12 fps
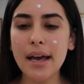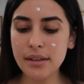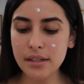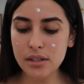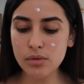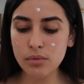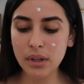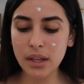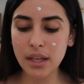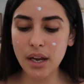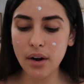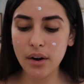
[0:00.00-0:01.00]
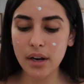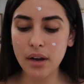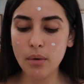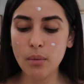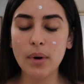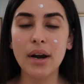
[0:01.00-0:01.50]
And this is really the
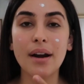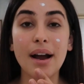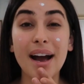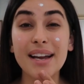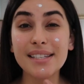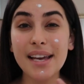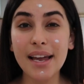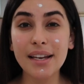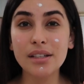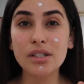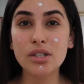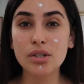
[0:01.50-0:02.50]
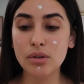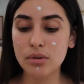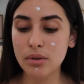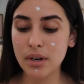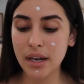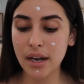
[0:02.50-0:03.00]
area where I tend
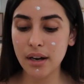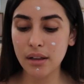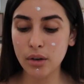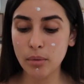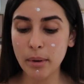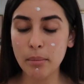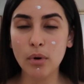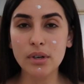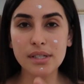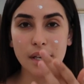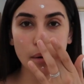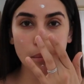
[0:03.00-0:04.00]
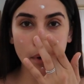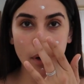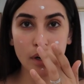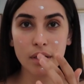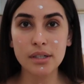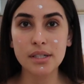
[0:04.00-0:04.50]
to get a little bit more
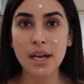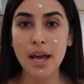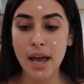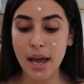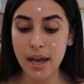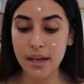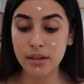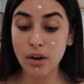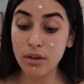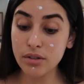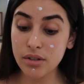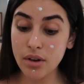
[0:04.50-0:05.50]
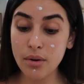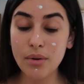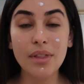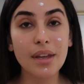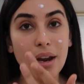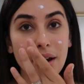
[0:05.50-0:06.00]
sunburned and
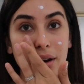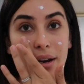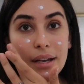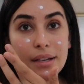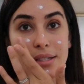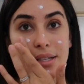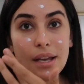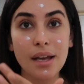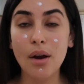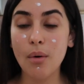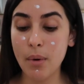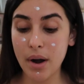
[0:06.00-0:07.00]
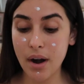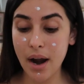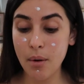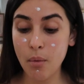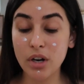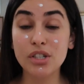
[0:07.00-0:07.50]
also the areas where
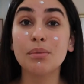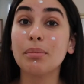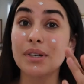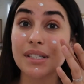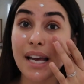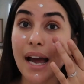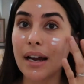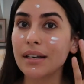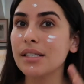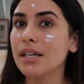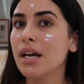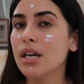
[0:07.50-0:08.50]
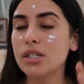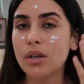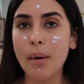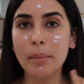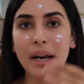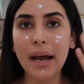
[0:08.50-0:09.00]
I want to protect.
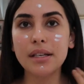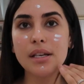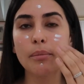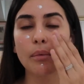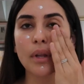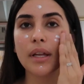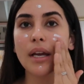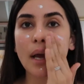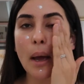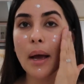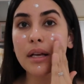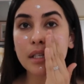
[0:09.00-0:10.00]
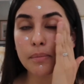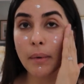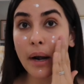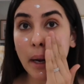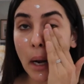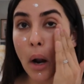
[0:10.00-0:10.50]
So I'm gonna end up really
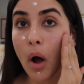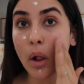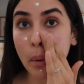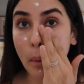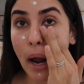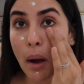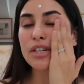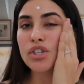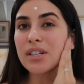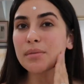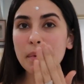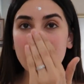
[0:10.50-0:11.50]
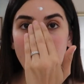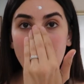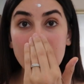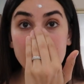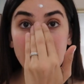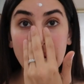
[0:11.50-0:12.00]
spreading it all around. Just
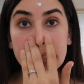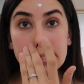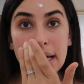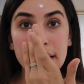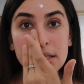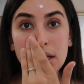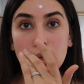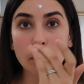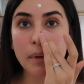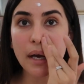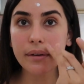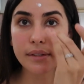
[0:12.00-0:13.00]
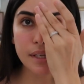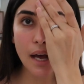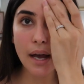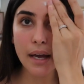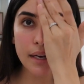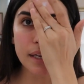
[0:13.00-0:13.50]
because, like I said, it's gloomy
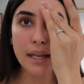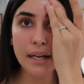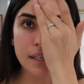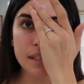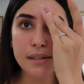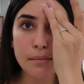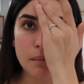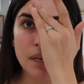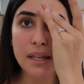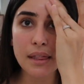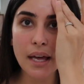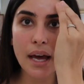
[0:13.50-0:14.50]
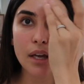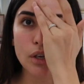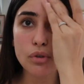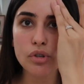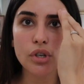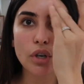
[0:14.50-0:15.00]
outside, that doesn't mean that
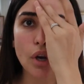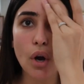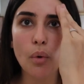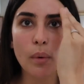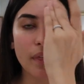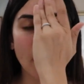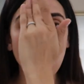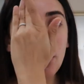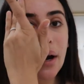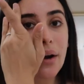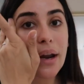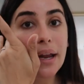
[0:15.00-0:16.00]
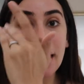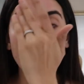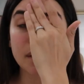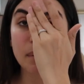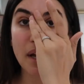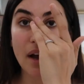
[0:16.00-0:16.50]
you should go without wearing
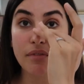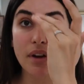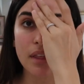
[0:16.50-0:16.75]
SPF.